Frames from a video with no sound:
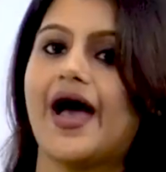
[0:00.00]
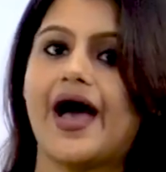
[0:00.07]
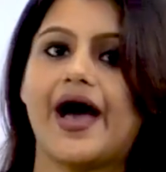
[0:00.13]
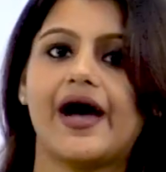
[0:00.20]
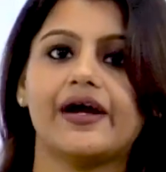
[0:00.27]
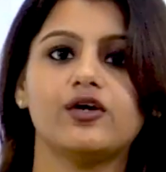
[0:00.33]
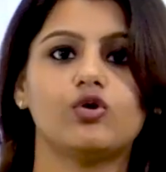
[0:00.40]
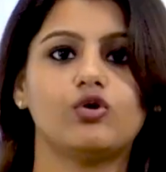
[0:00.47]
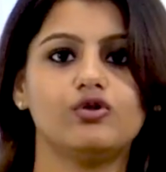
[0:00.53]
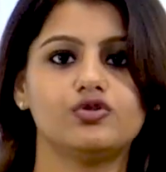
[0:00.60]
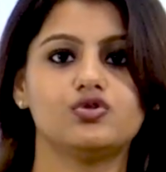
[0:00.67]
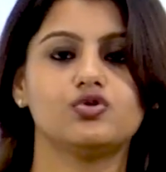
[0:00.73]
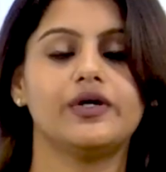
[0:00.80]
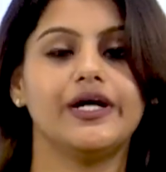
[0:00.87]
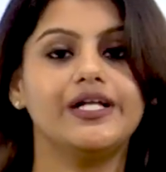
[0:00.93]
and
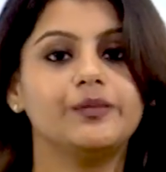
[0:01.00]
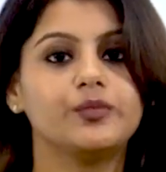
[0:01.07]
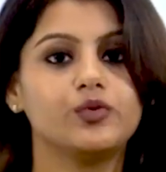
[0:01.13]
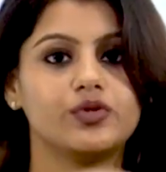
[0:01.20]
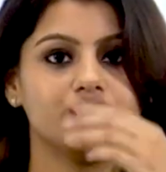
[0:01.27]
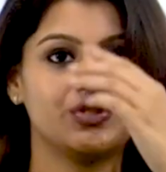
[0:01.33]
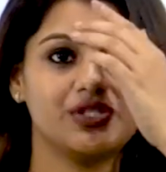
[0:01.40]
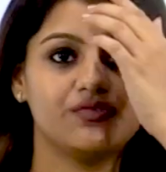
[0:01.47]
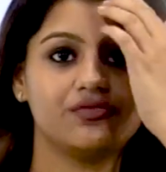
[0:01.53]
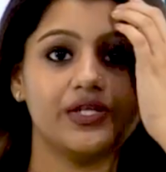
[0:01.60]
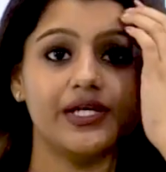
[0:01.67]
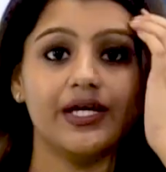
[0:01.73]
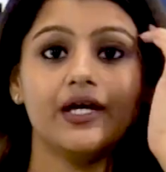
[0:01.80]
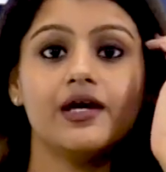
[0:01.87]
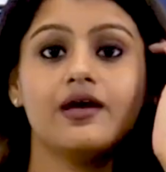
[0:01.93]
also help you achieve
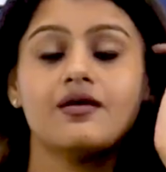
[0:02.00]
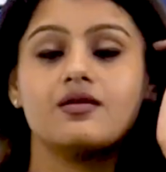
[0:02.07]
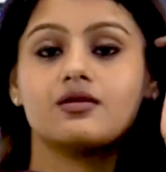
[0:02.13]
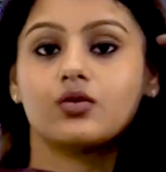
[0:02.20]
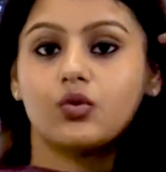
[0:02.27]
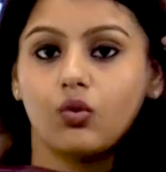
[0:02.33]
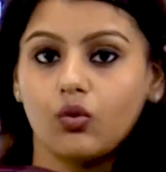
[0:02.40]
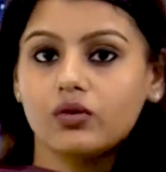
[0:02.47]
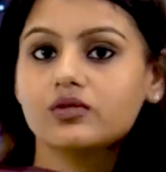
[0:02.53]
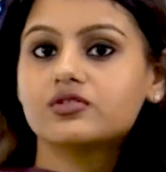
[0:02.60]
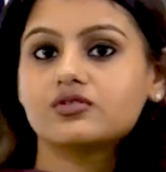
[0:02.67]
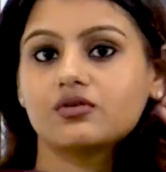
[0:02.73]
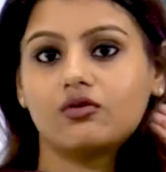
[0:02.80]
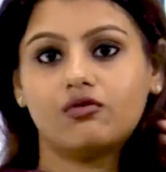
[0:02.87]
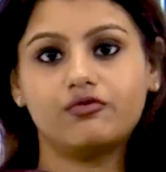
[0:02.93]
the goals
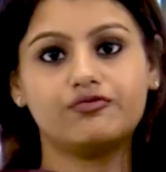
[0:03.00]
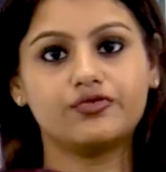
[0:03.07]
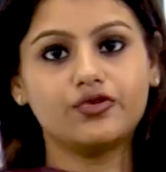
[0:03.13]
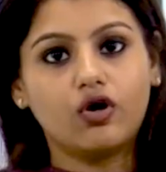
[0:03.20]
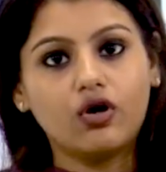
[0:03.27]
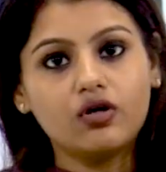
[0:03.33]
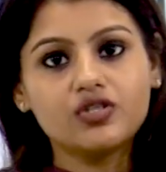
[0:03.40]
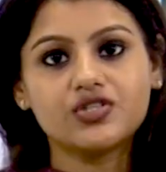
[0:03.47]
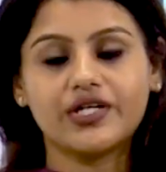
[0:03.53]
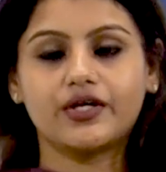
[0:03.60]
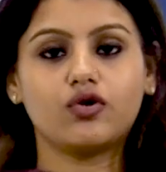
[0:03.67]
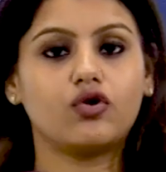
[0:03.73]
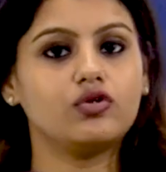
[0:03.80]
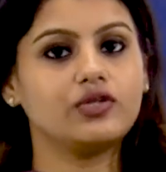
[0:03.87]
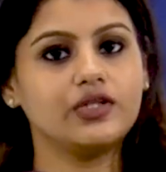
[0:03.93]
of yours
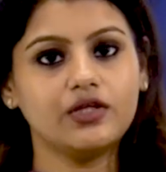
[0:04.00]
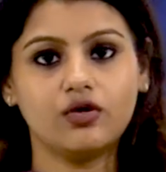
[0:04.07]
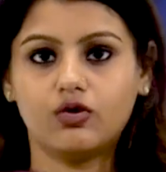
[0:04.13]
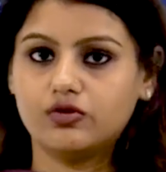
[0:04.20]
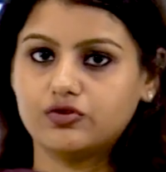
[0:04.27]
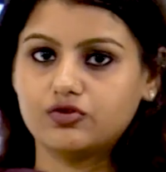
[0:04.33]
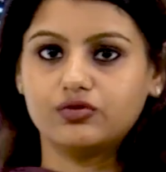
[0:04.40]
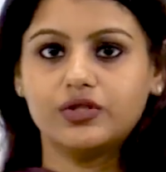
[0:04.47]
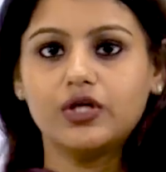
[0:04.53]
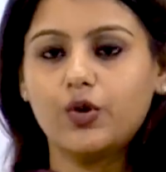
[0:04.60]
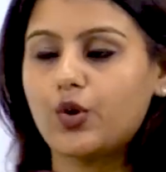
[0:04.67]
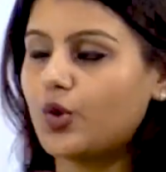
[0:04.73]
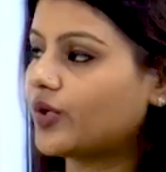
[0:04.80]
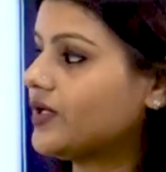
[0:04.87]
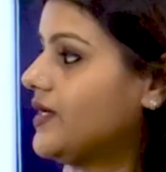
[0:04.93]
and also the
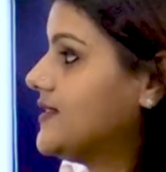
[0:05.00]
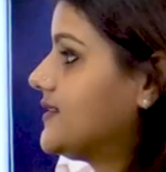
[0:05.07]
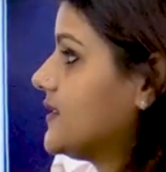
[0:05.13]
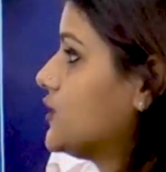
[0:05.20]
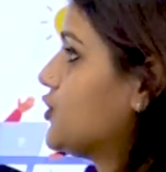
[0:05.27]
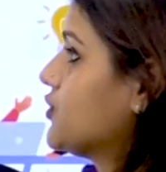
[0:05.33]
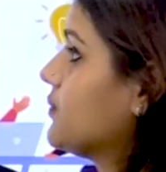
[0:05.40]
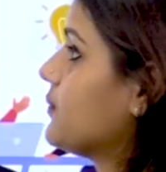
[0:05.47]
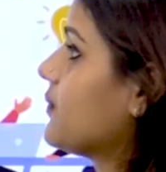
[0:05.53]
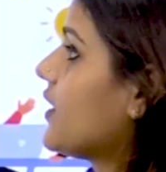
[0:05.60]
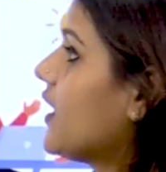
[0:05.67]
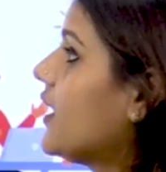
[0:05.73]
organization.